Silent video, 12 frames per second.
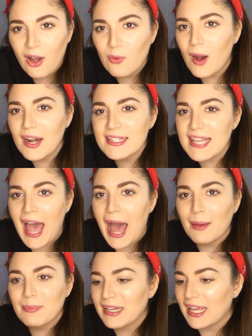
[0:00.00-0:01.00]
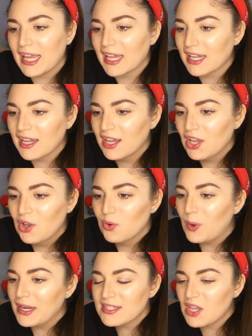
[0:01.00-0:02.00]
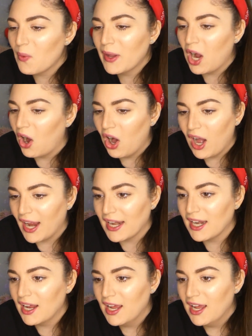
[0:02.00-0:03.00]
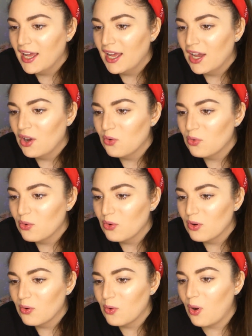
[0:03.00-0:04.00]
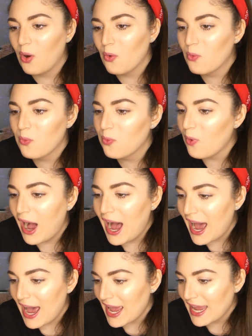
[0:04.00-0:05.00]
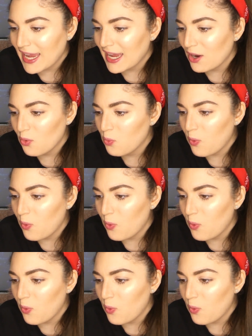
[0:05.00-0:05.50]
What is happening? What is going on? Why?